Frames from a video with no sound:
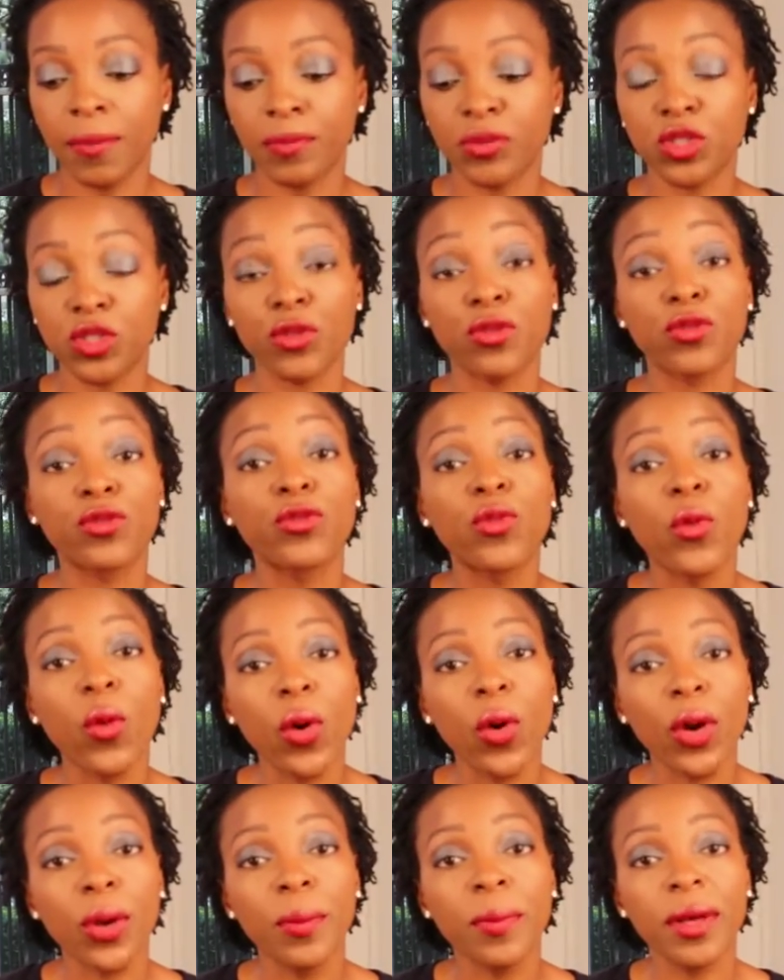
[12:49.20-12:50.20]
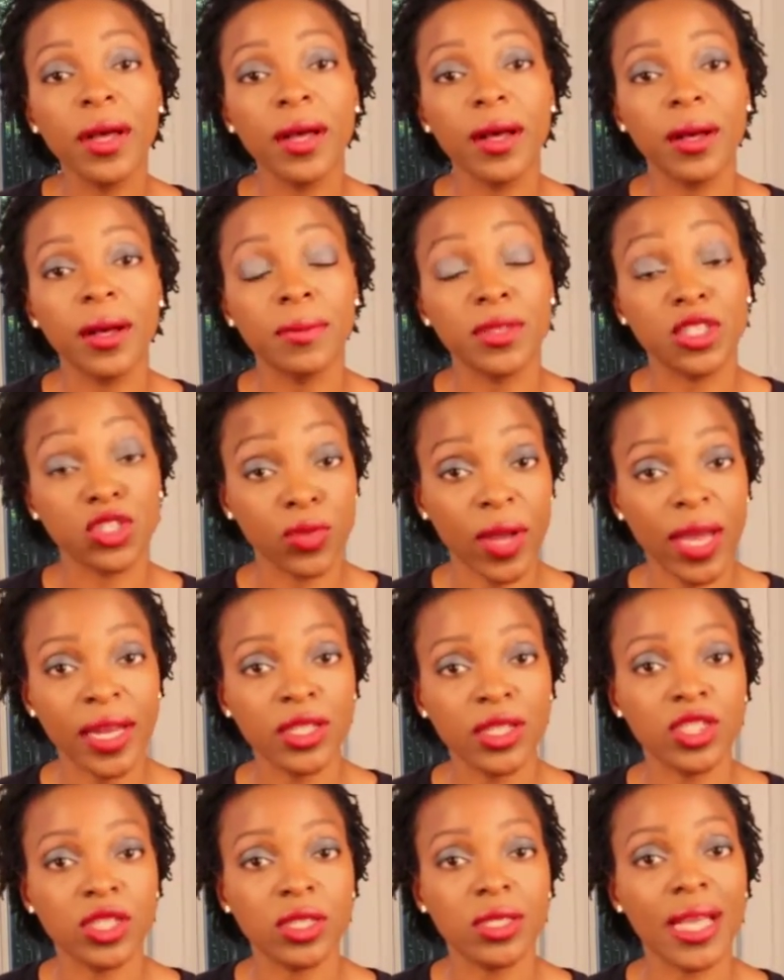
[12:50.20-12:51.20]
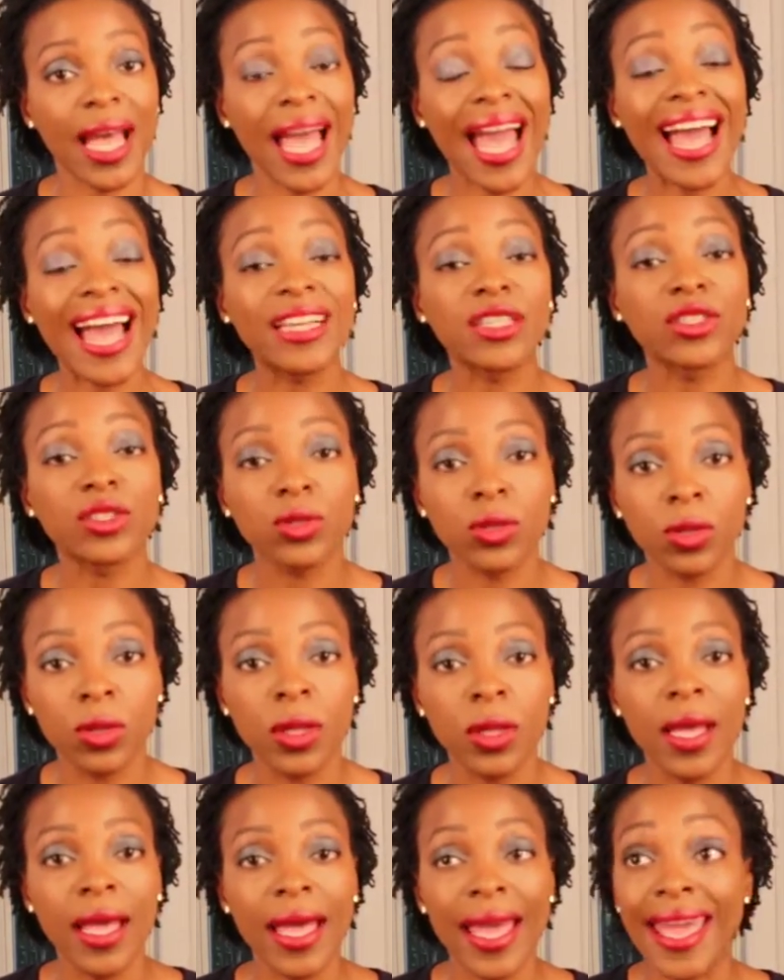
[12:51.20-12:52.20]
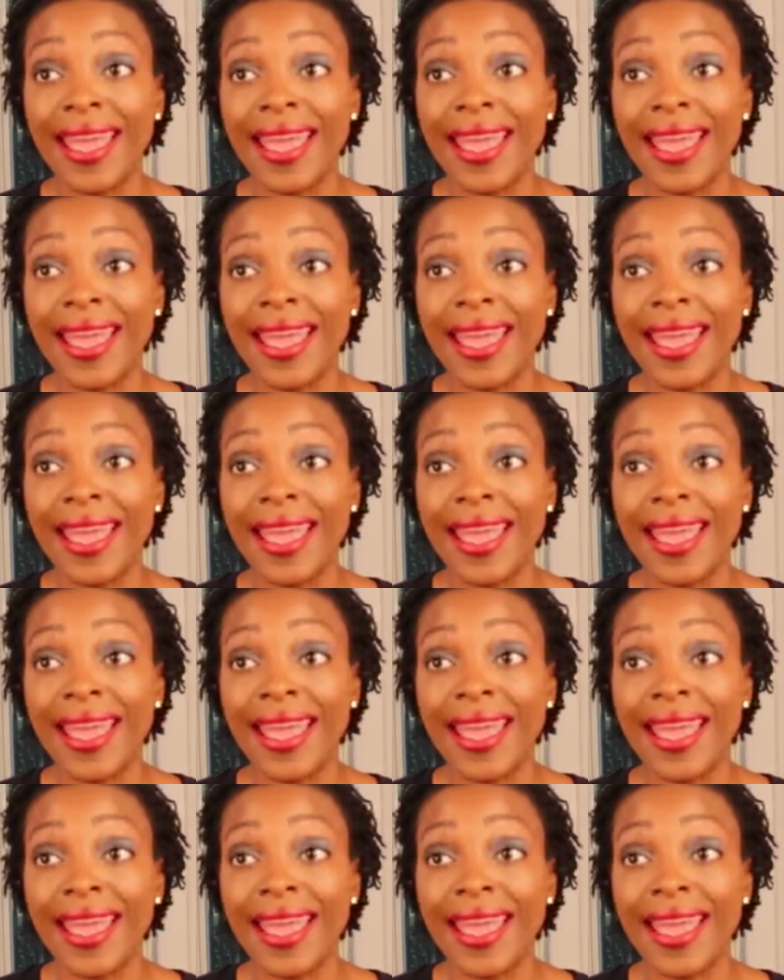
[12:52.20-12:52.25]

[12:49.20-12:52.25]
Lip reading: to form a strategy to handle